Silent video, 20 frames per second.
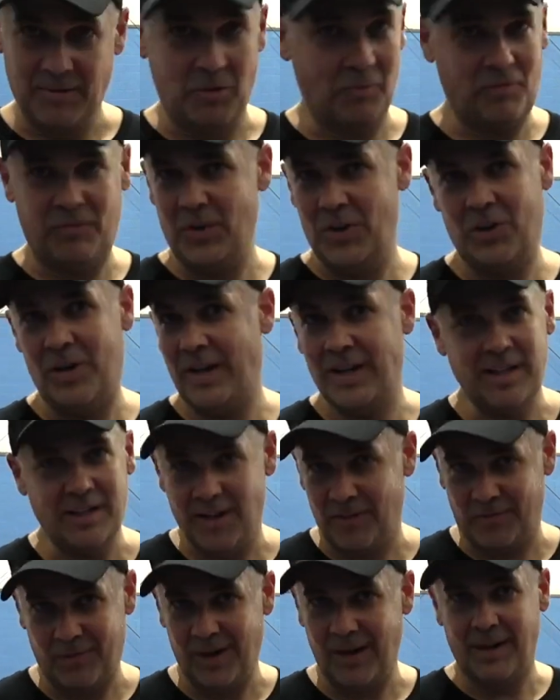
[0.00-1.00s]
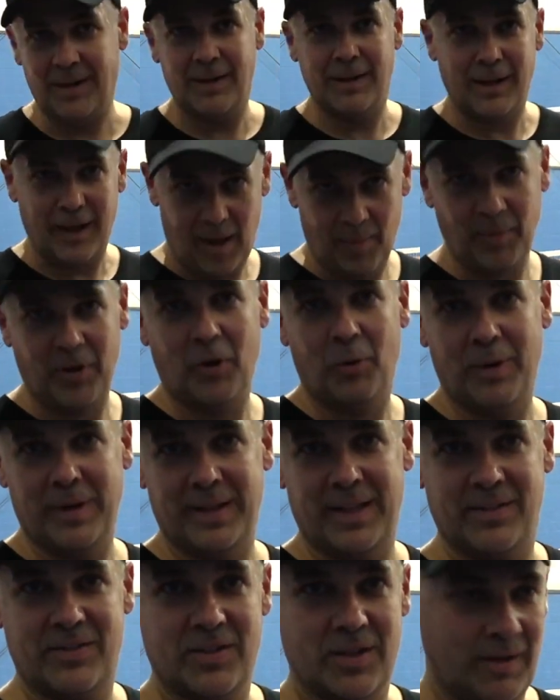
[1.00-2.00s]
don't feel any different. I'm gonna win
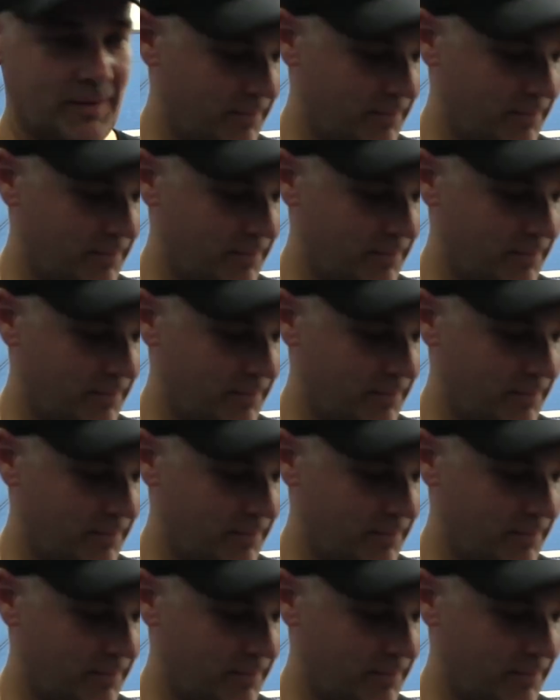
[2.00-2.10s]
this.